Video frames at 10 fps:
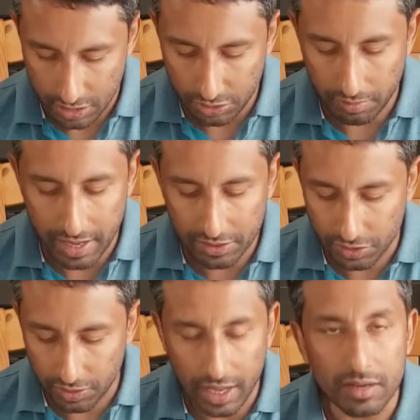
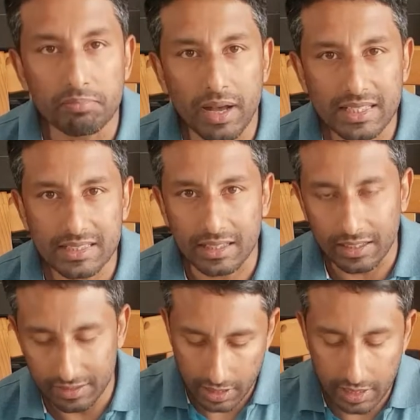tomato and
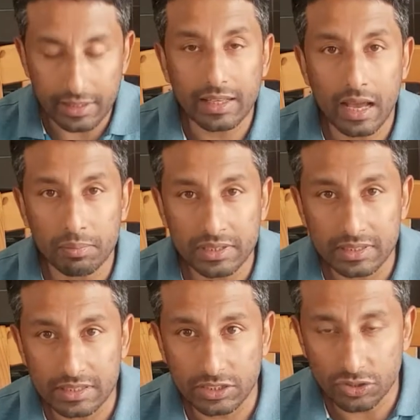basil, and the cabbage
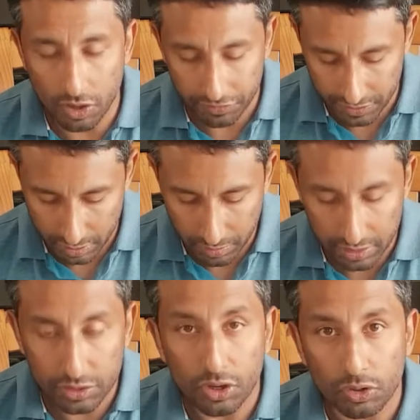is soft
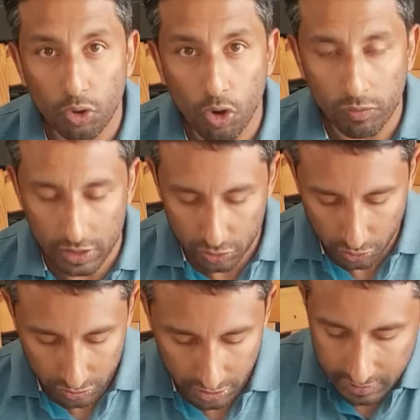but not
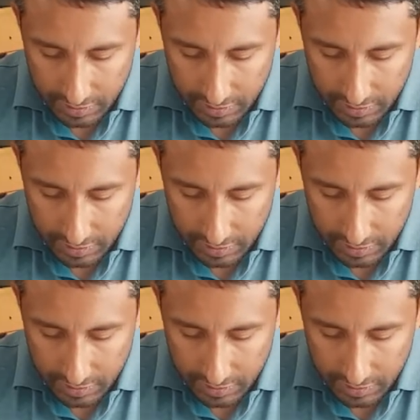overcooked.